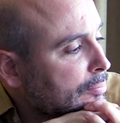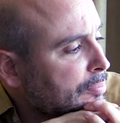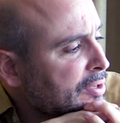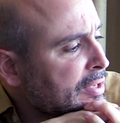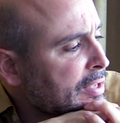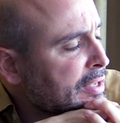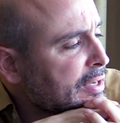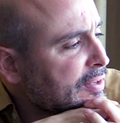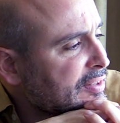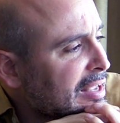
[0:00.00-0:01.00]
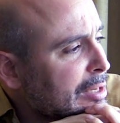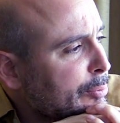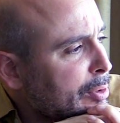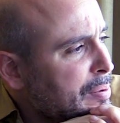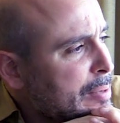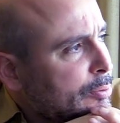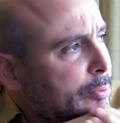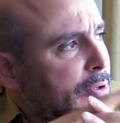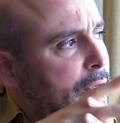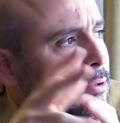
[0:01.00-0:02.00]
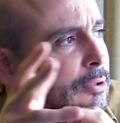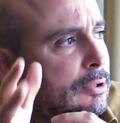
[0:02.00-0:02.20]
But again, this element where